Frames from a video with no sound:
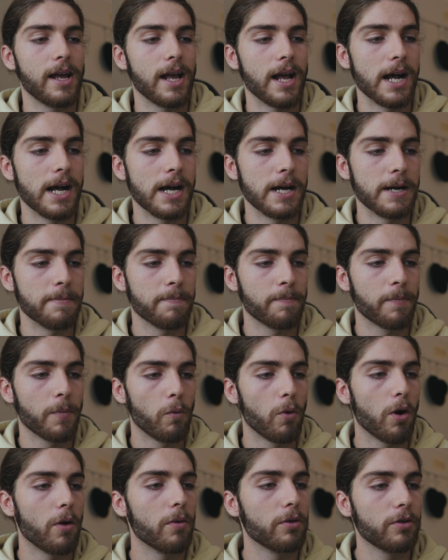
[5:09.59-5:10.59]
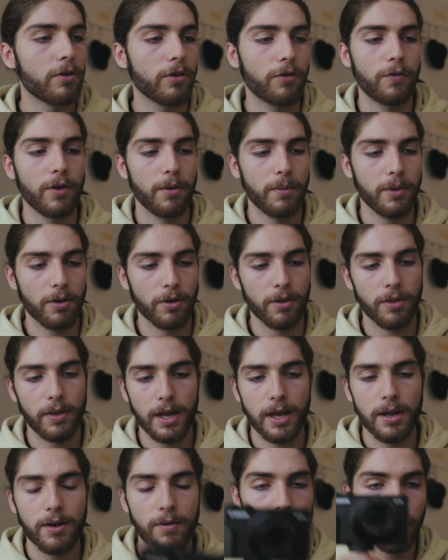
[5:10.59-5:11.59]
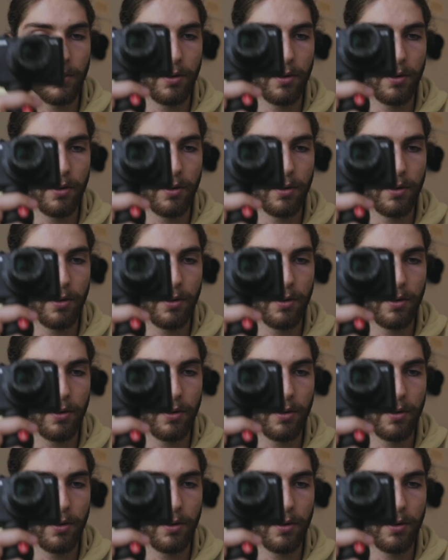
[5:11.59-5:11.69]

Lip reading: What we were just filming on then